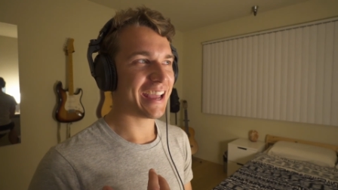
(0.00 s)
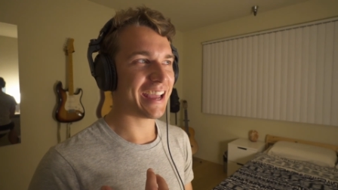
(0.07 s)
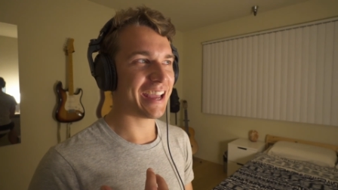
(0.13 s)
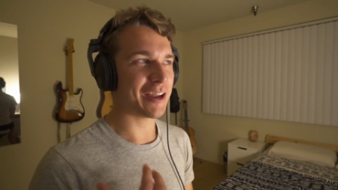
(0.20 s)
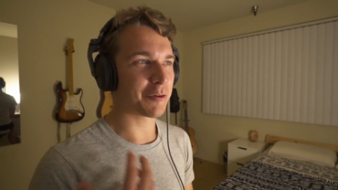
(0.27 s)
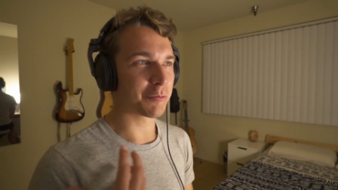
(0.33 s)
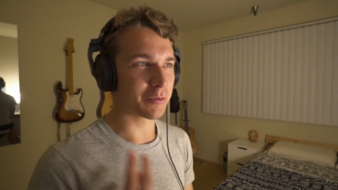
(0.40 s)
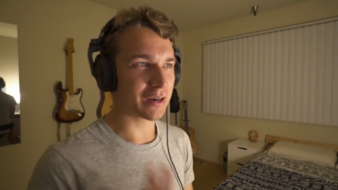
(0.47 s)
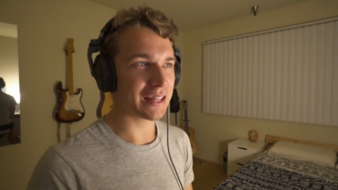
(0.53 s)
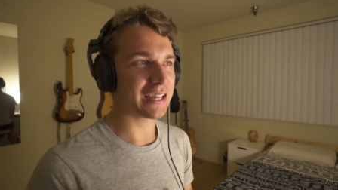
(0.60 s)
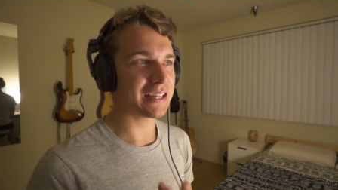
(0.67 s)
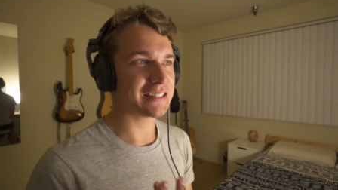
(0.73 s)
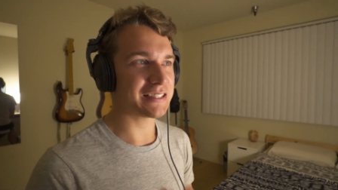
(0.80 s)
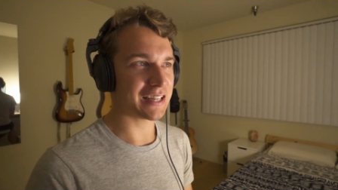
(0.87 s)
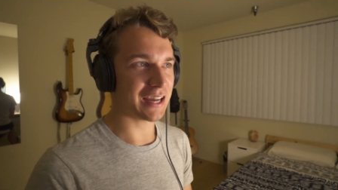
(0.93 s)
it
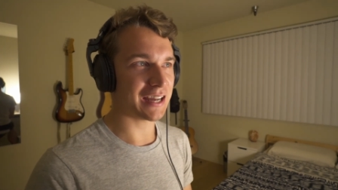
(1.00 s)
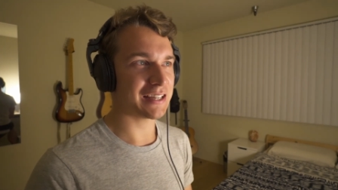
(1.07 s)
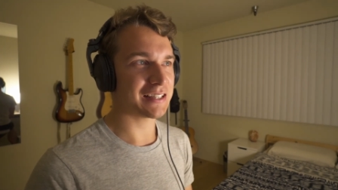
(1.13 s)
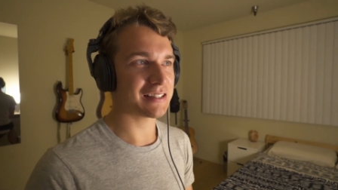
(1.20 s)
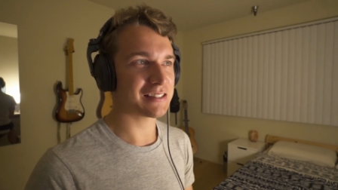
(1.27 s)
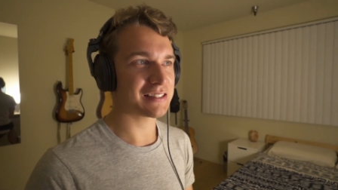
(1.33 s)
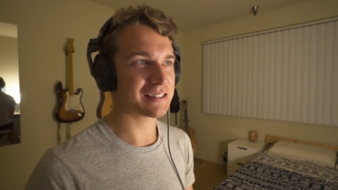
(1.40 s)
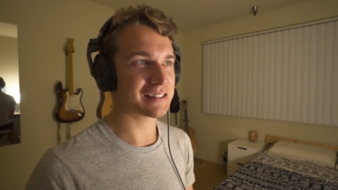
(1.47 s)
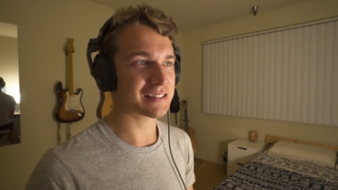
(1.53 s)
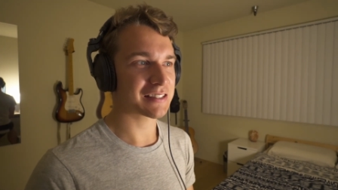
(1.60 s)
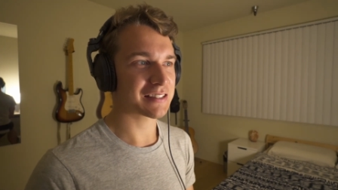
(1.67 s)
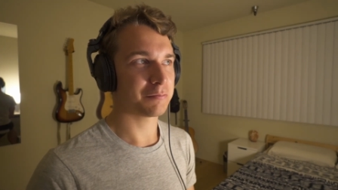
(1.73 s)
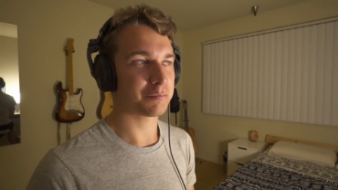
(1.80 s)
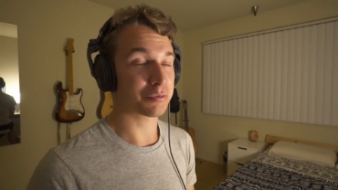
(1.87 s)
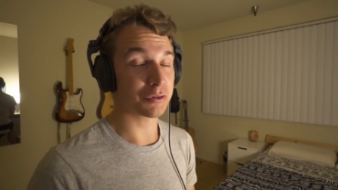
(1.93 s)
really does
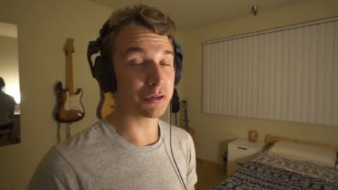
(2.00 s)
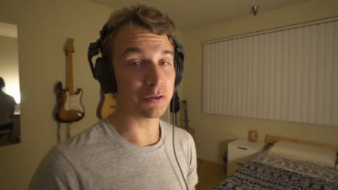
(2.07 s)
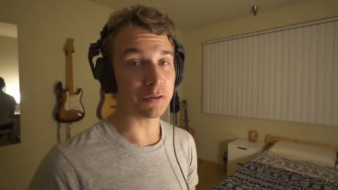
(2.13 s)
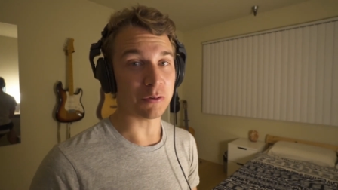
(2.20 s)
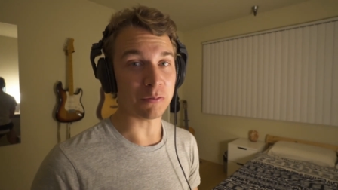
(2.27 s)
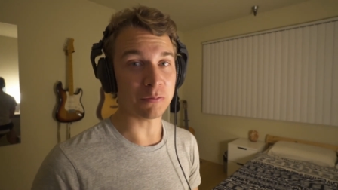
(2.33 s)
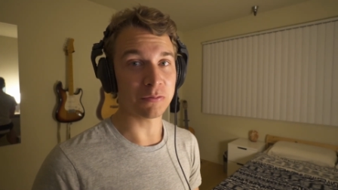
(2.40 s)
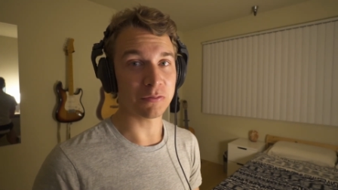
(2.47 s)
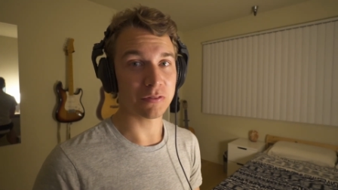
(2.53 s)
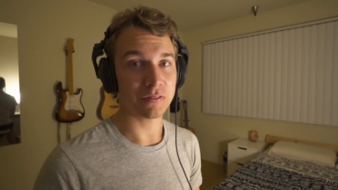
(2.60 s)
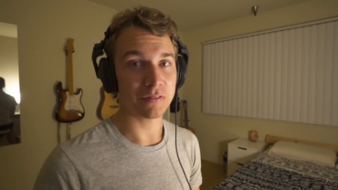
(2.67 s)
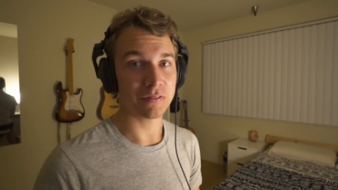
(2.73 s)
prove